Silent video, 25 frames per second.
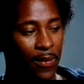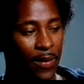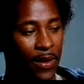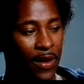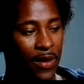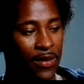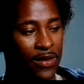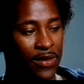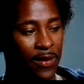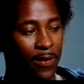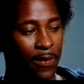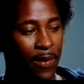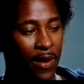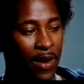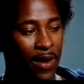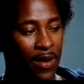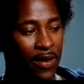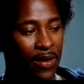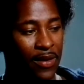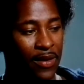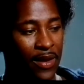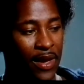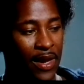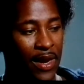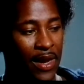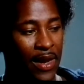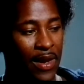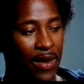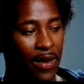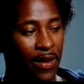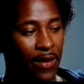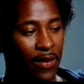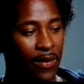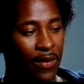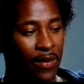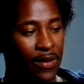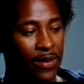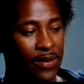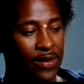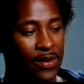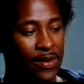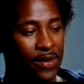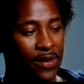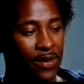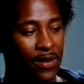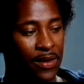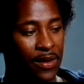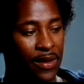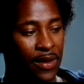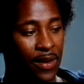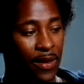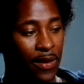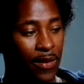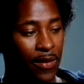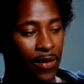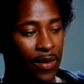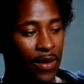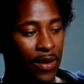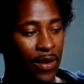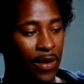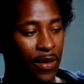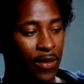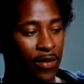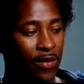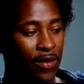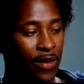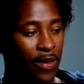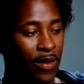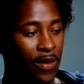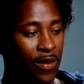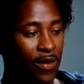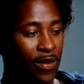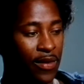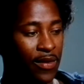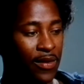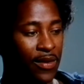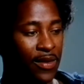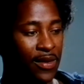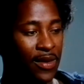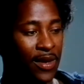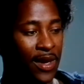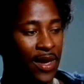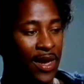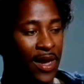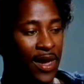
Because a part of that anger is, the hurt, and